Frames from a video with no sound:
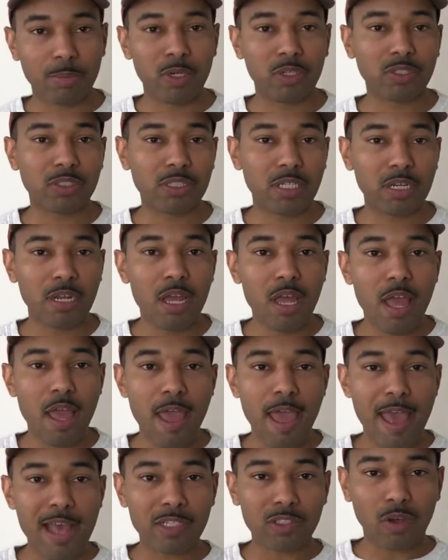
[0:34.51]
Her son
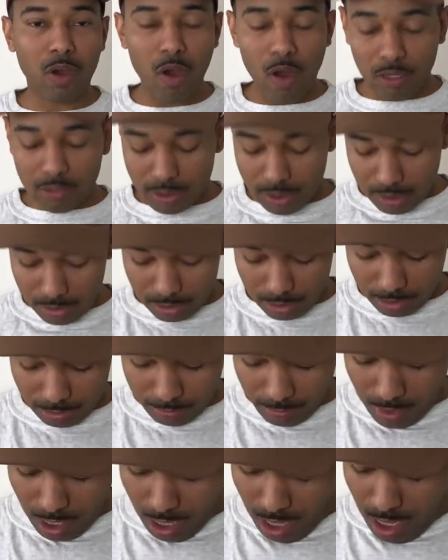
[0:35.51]
has
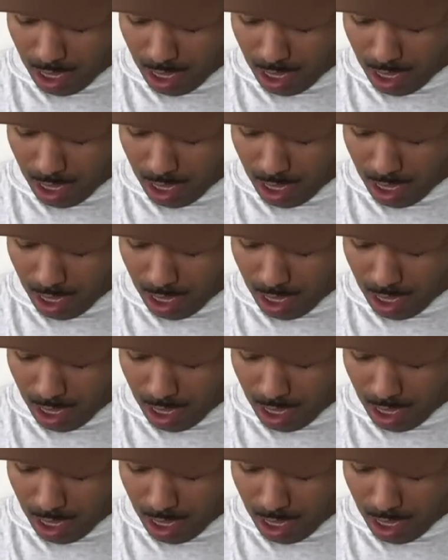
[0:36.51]
autism.